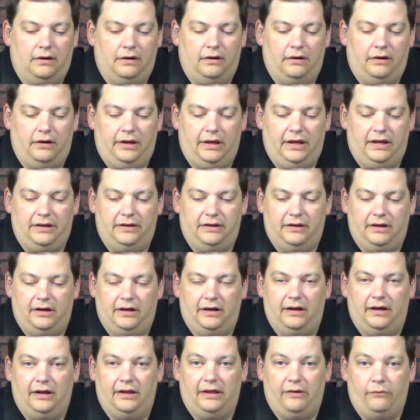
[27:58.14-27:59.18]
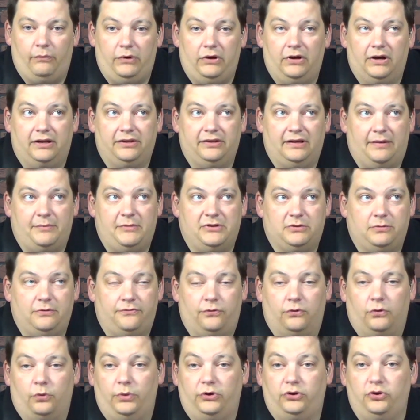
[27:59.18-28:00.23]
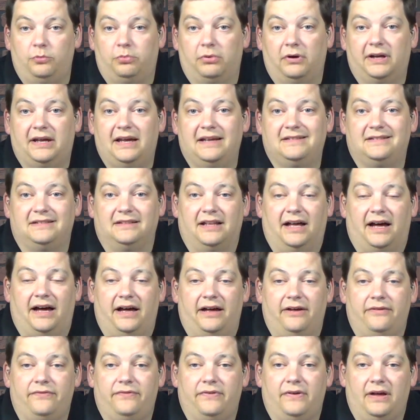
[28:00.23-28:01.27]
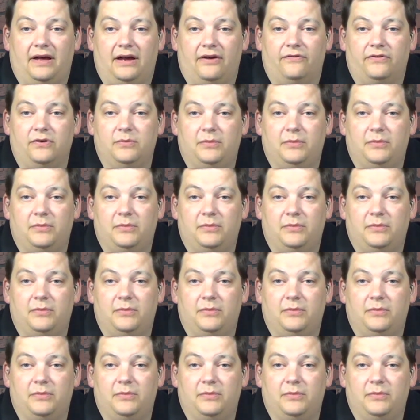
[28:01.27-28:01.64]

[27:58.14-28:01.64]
And I mentioned before, we do broadcast live every